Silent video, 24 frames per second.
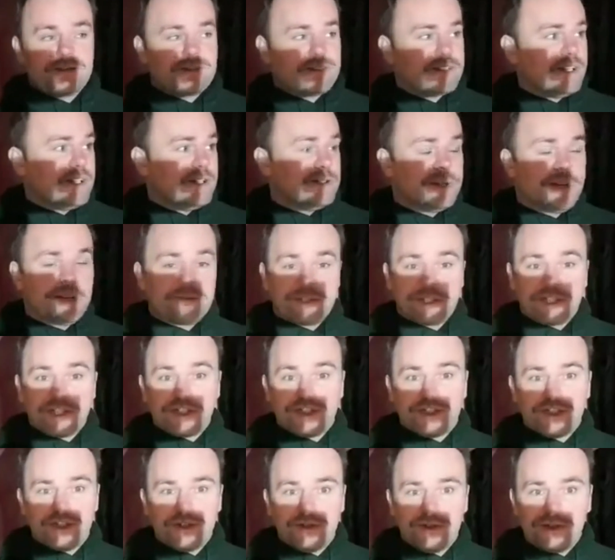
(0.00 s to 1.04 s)
So I'm going to
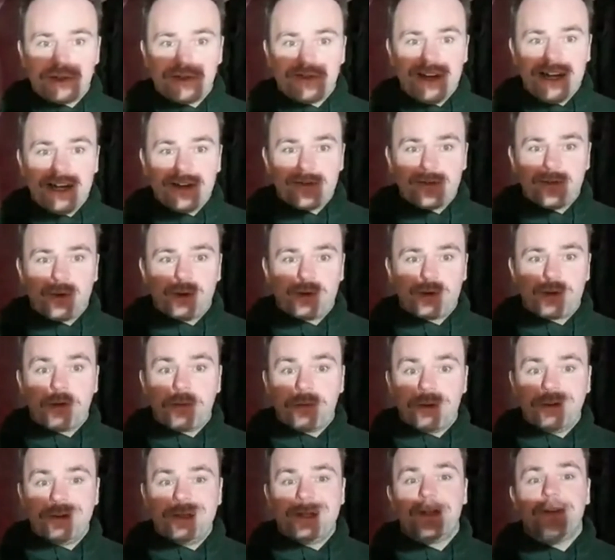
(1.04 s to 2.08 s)
show you around what we've
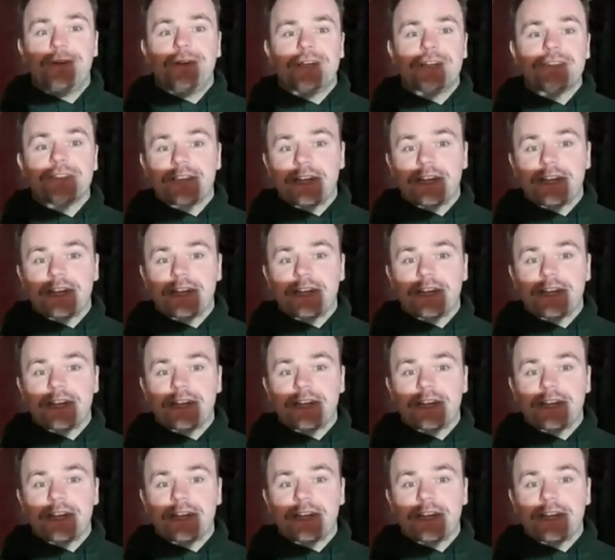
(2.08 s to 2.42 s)
been doing.